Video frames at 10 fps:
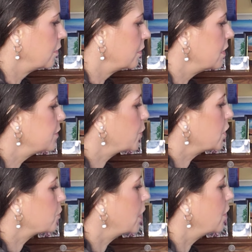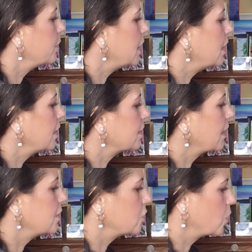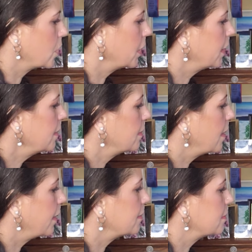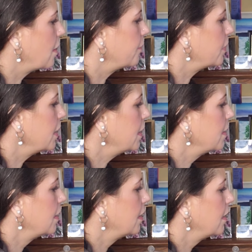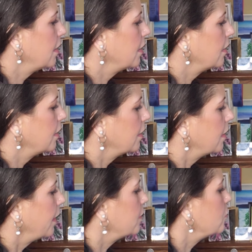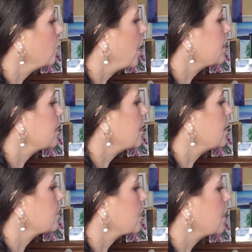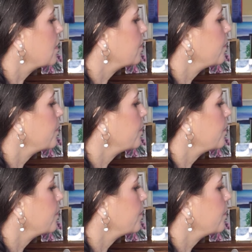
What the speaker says: This brush will help me because I can swirl it, I can soften it, I can do lots of things with it.